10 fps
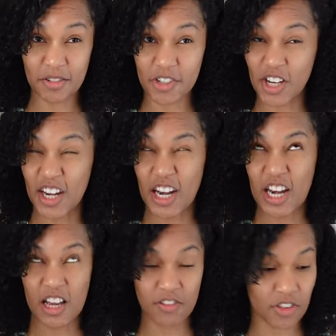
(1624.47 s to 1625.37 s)
which I
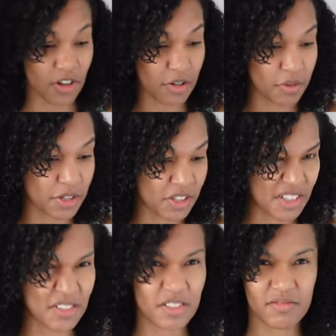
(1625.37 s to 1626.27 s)
never thought it would
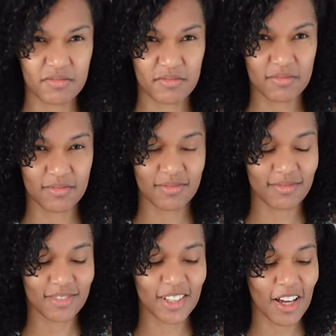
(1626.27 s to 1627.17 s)
because
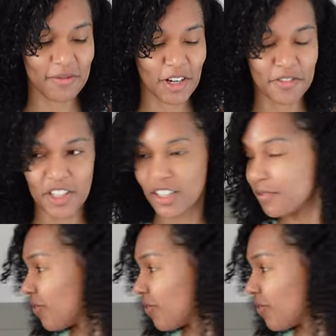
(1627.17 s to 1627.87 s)
I'm not vegan.